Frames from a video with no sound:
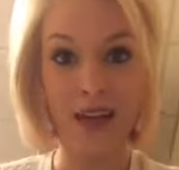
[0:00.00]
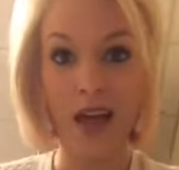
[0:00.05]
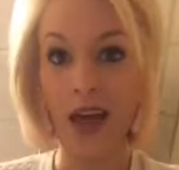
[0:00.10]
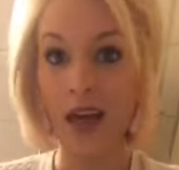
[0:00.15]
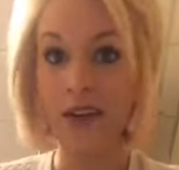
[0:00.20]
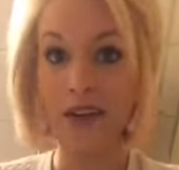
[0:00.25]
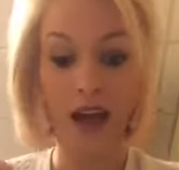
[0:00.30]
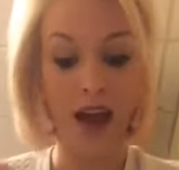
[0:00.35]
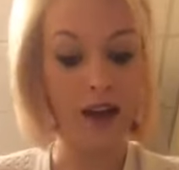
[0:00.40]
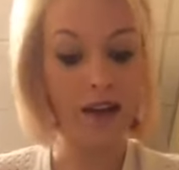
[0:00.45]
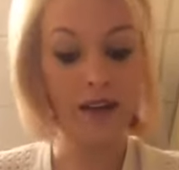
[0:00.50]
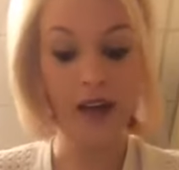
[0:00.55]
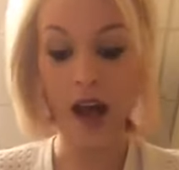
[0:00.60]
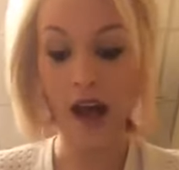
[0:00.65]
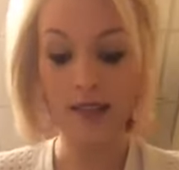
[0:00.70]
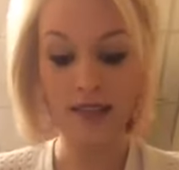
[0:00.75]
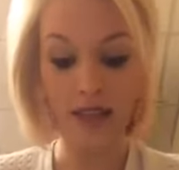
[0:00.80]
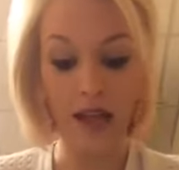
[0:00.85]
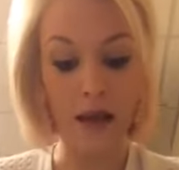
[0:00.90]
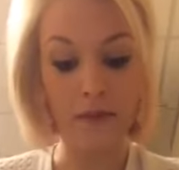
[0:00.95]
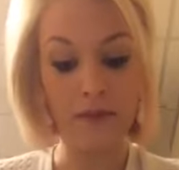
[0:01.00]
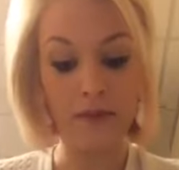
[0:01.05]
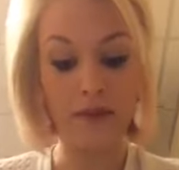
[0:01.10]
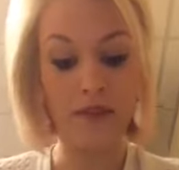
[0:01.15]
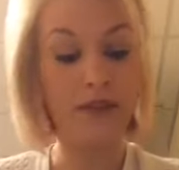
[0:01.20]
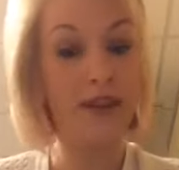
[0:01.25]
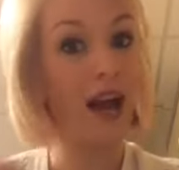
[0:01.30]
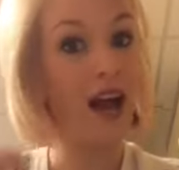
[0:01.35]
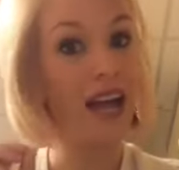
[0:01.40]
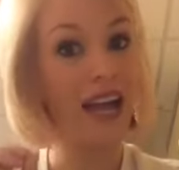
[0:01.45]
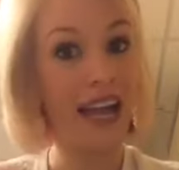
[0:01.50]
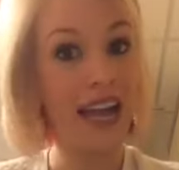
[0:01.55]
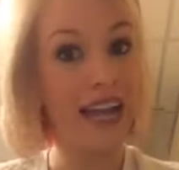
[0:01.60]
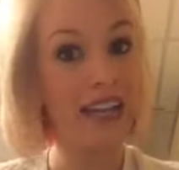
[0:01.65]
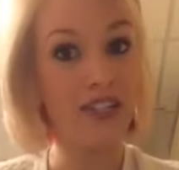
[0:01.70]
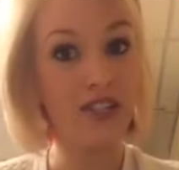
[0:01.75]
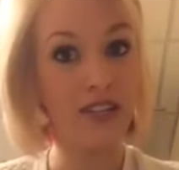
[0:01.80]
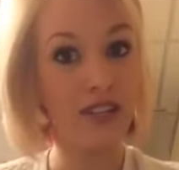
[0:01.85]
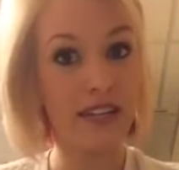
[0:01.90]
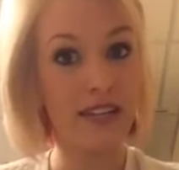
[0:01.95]
not gossip, not
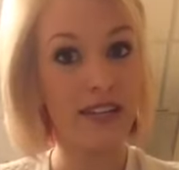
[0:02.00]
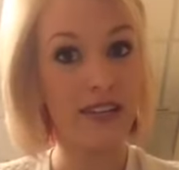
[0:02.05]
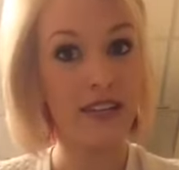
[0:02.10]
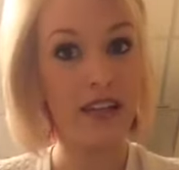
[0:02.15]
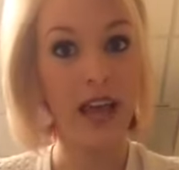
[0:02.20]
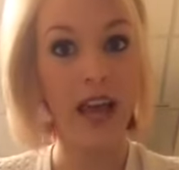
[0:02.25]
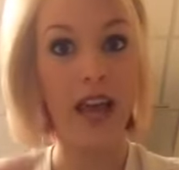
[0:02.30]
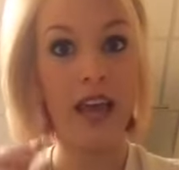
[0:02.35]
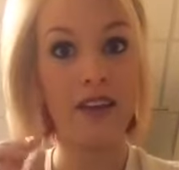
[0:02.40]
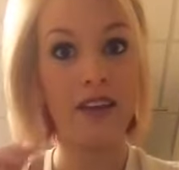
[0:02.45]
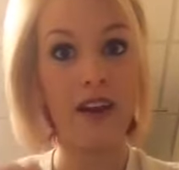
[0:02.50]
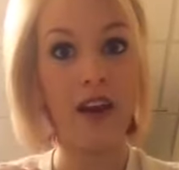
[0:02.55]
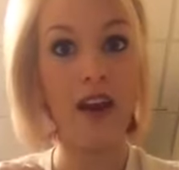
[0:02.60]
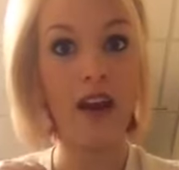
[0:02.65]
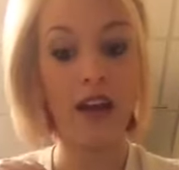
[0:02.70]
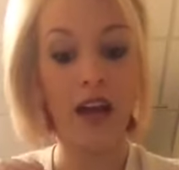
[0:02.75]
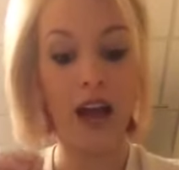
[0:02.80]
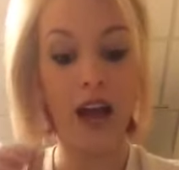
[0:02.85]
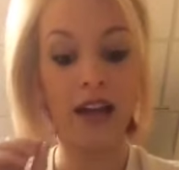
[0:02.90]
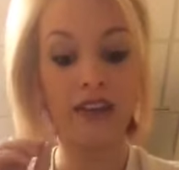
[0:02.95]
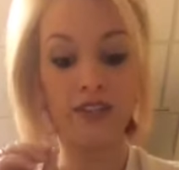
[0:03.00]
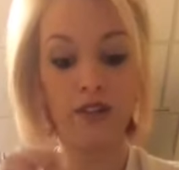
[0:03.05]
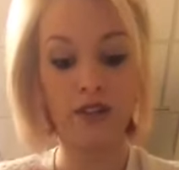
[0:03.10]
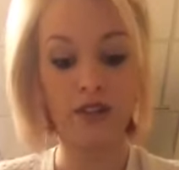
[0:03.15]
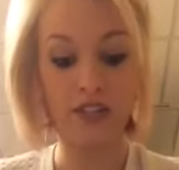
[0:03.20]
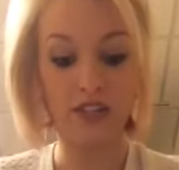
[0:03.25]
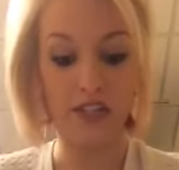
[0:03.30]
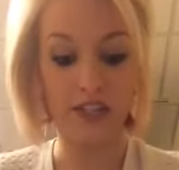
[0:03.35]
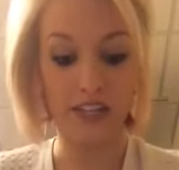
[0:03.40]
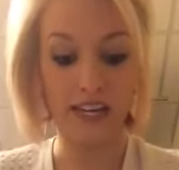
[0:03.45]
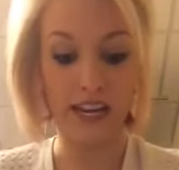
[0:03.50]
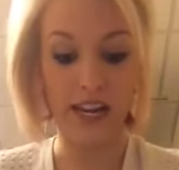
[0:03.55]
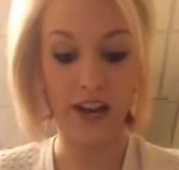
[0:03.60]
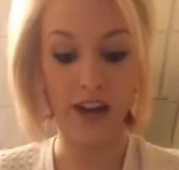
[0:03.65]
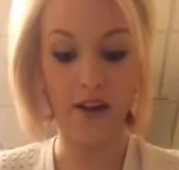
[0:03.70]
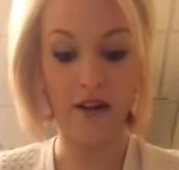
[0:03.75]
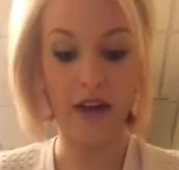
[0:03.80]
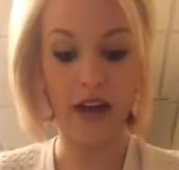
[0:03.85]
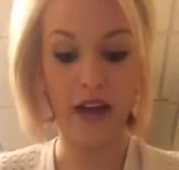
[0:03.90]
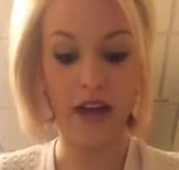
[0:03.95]
hatred, and not idolatry,
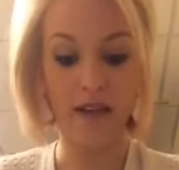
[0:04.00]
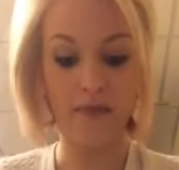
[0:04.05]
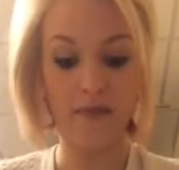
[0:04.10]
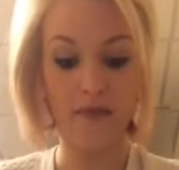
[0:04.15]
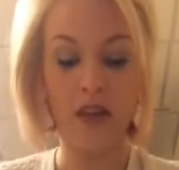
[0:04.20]
okay?